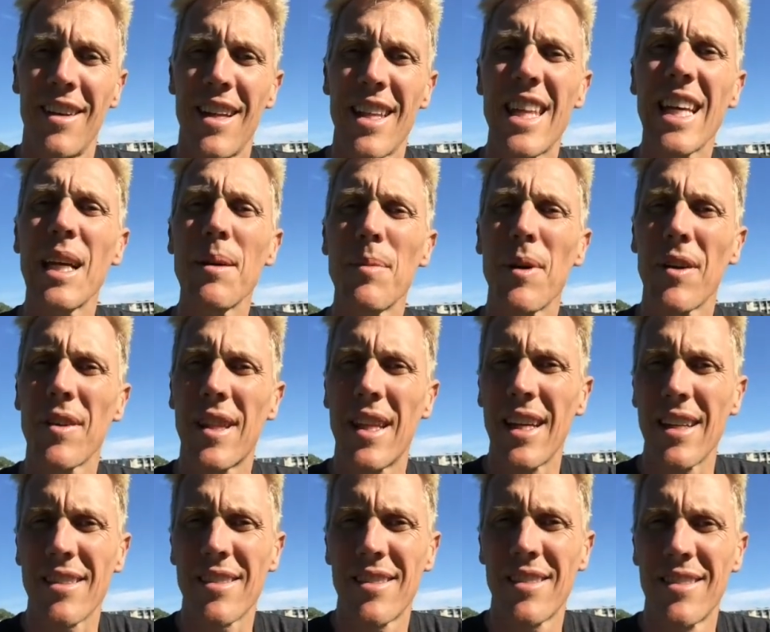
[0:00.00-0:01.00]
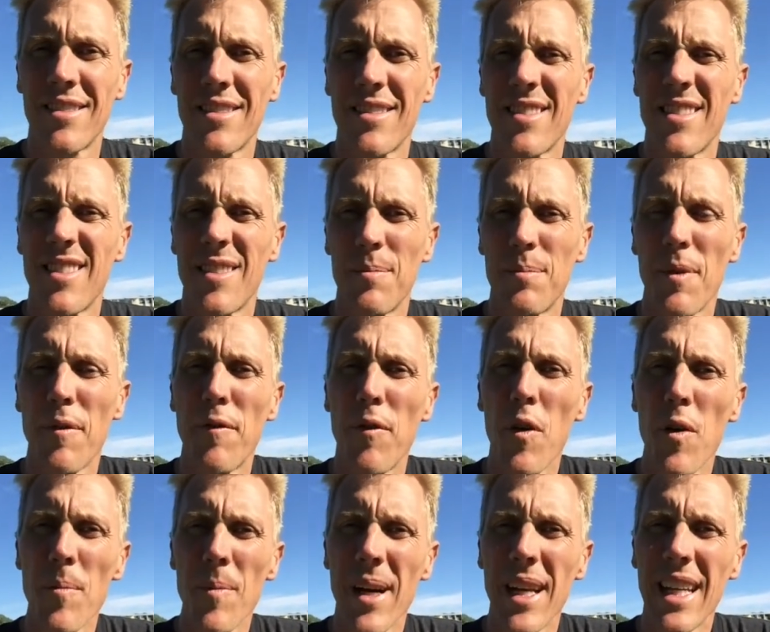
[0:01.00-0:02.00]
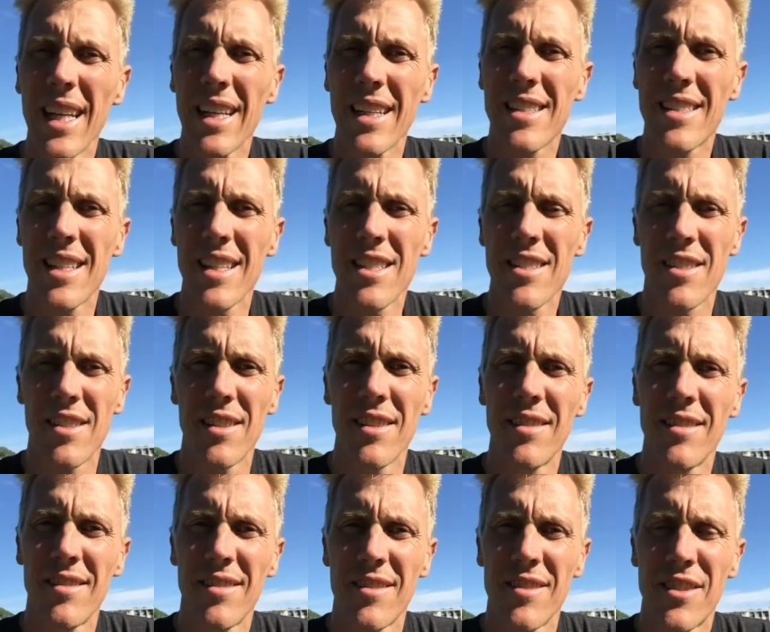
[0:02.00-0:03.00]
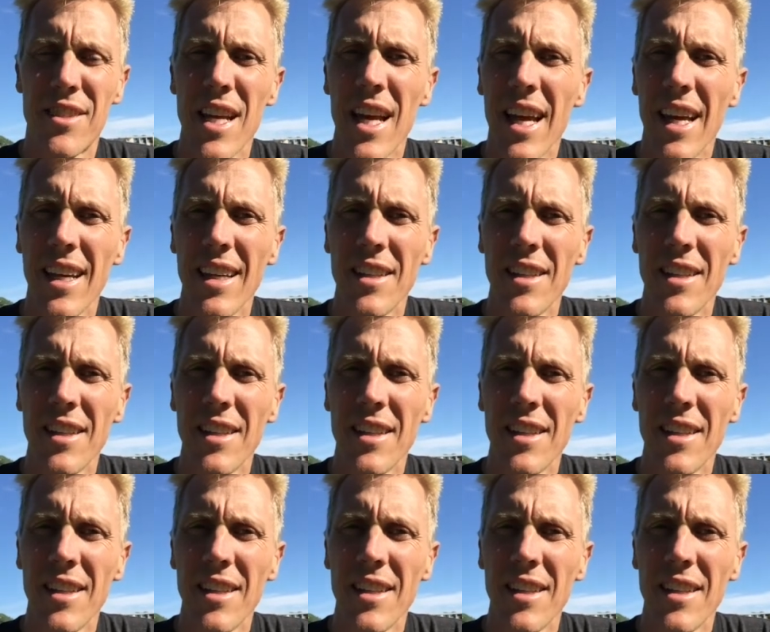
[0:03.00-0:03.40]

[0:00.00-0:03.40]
Think about this. Before money existed, say